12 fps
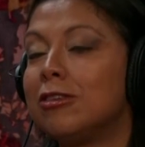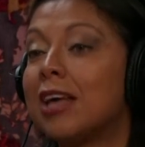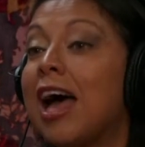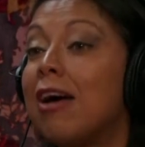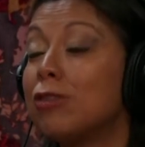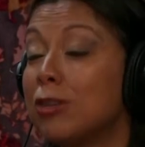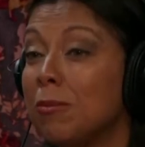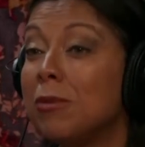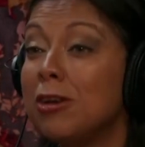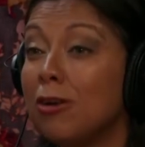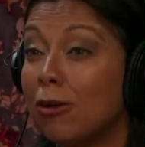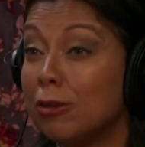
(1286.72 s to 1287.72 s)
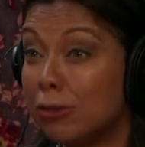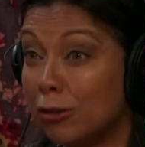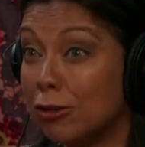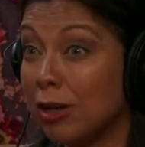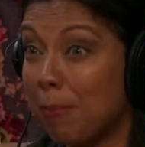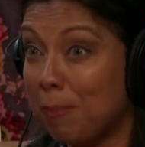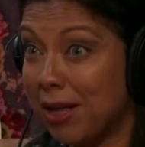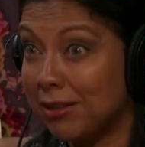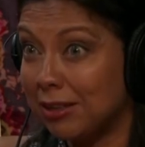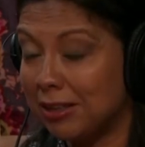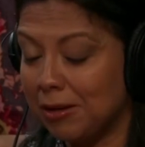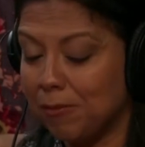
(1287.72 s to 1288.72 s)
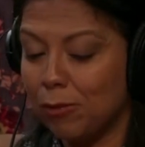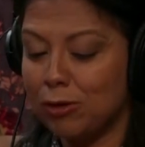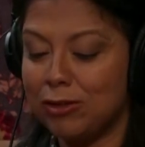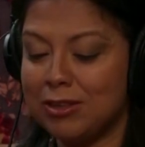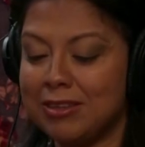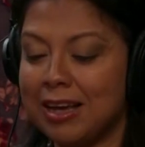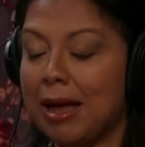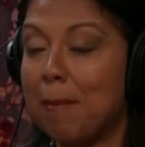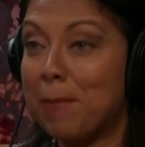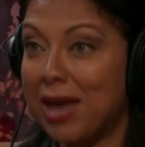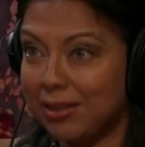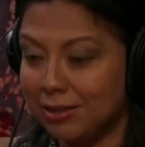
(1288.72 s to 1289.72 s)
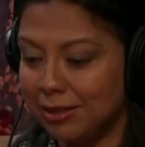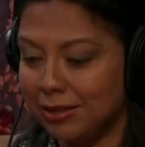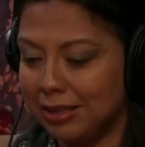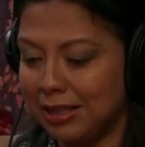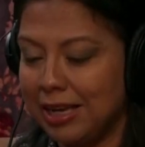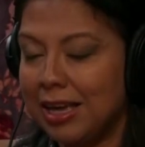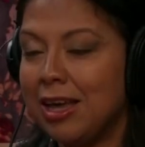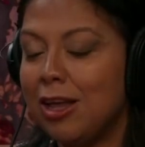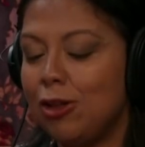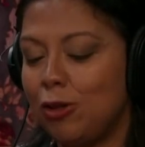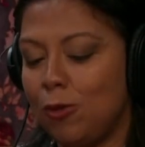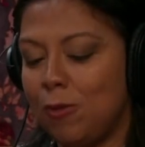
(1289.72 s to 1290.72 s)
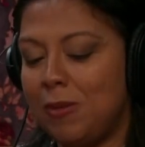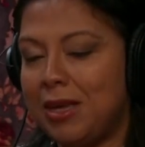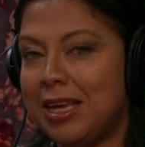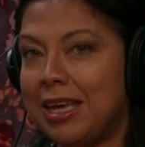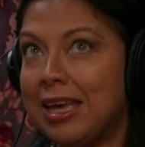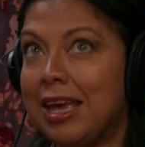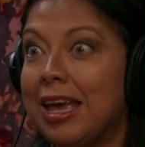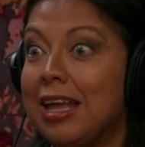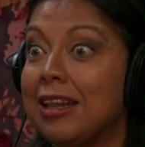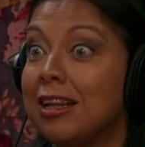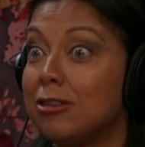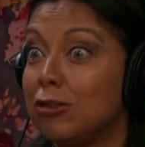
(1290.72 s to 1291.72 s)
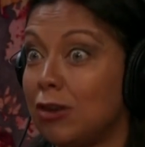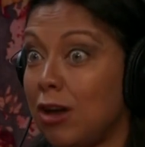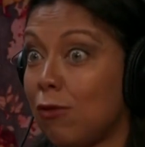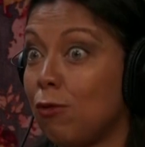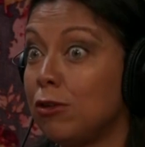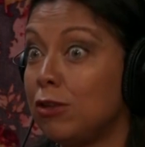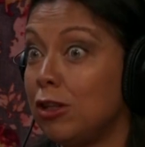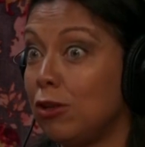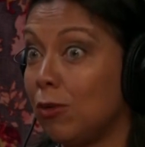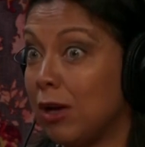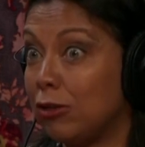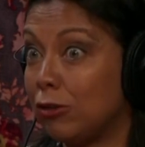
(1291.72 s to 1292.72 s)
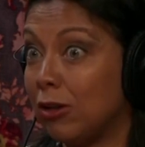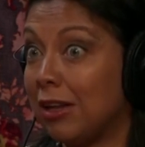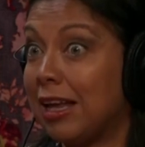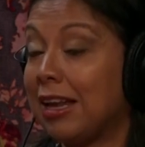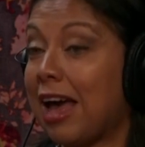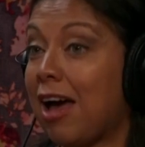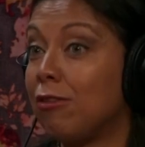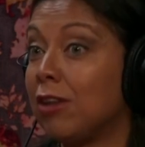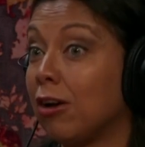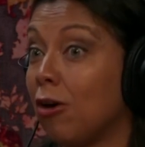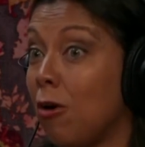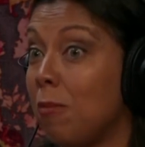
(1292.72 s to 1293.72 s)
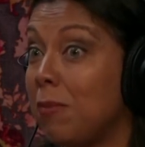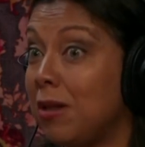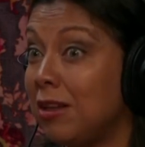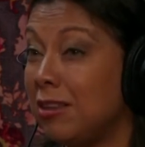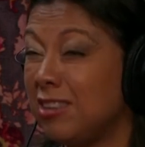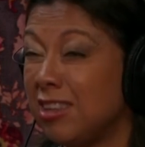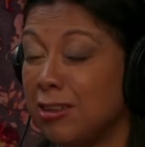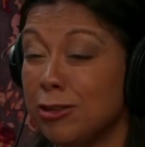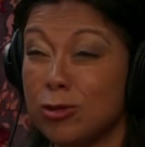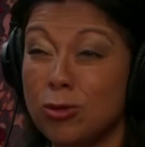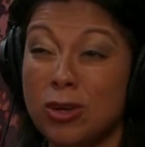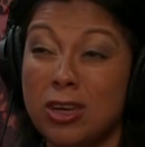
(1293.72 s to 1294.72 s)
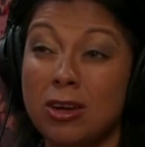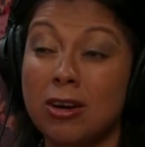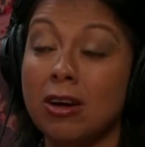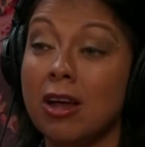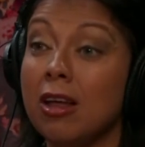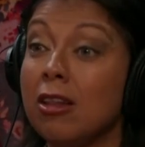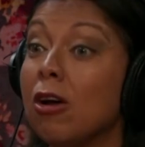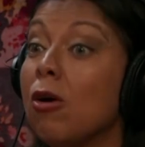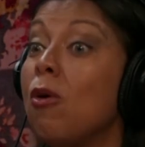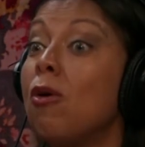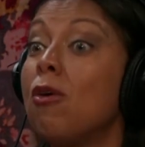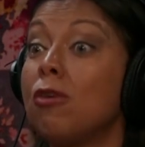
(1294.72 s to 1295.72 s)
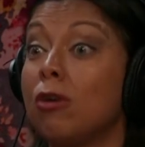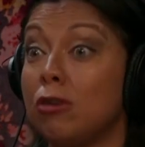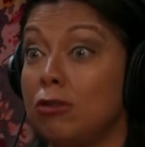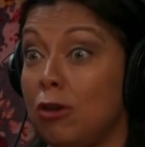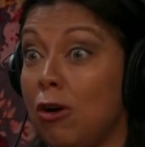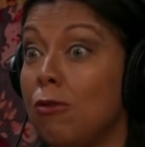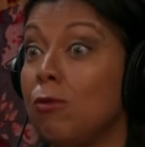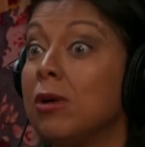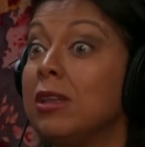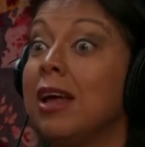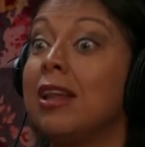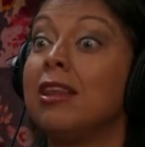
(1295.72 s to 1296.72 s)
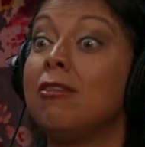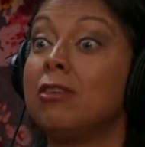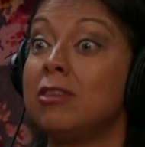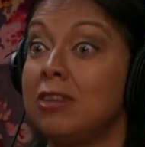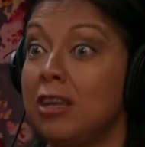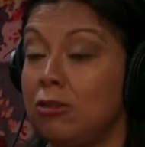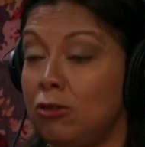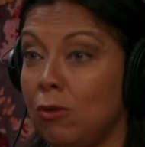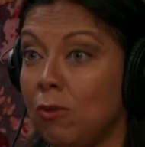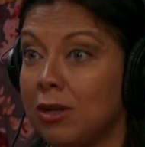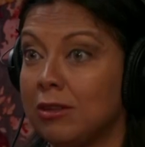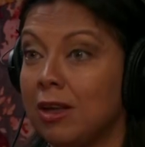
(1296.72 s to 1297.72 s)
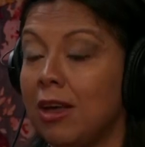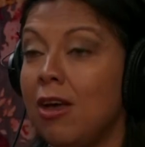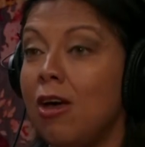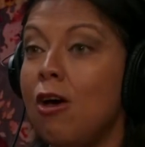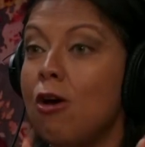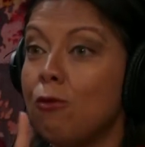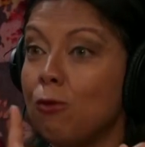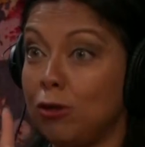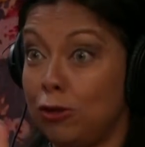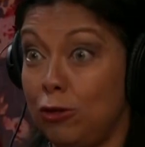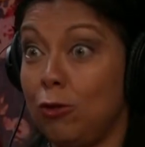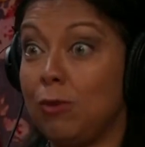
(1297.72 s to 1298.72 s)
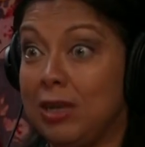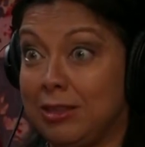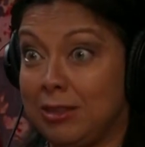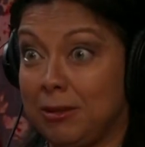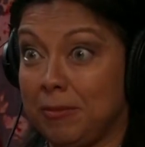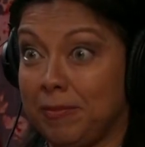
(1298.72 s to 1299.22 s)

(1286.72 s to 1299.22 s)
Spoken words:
have something called surge capacity, which is the capacity to be in a stressful situation and have the coping skills to hear the horrors of what that devastation was for 2 weeks.